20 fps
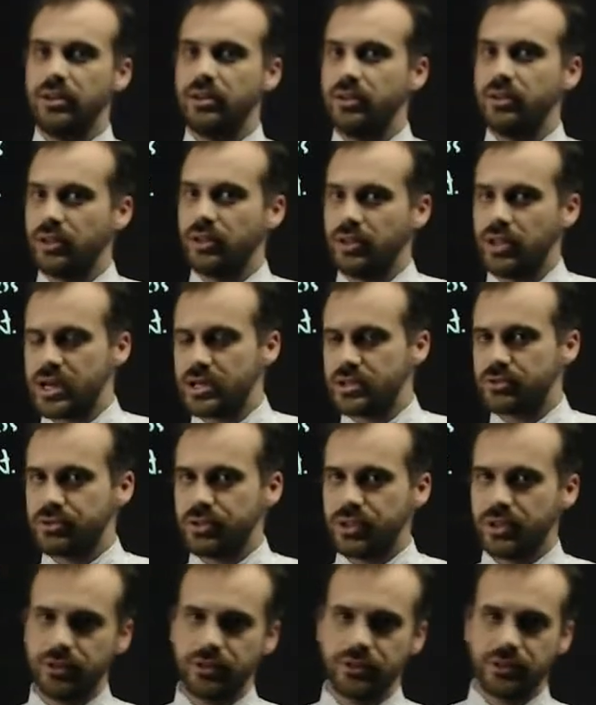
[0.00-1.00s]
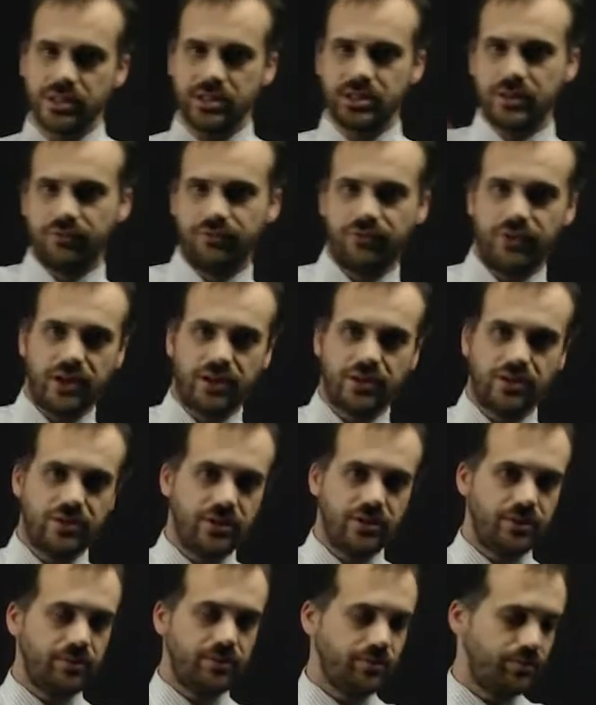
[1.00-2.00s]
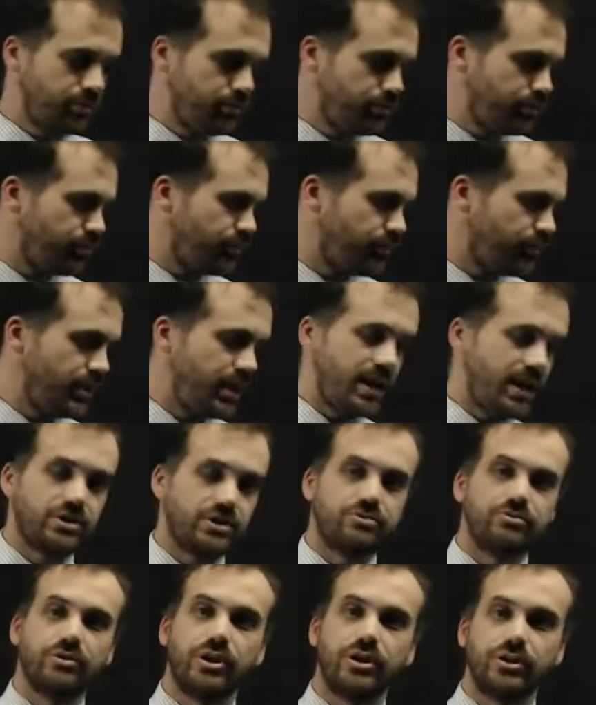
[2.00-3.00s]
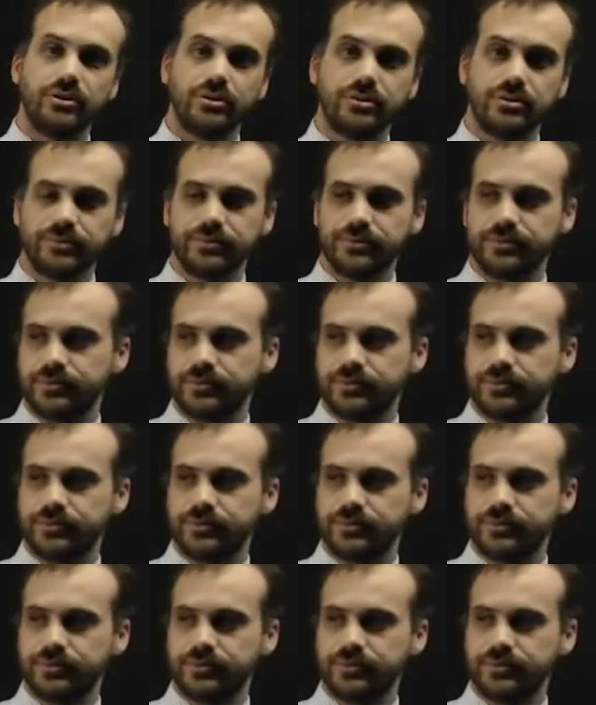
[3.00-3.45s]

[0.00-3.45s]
The last roll doesn't affect the next roll.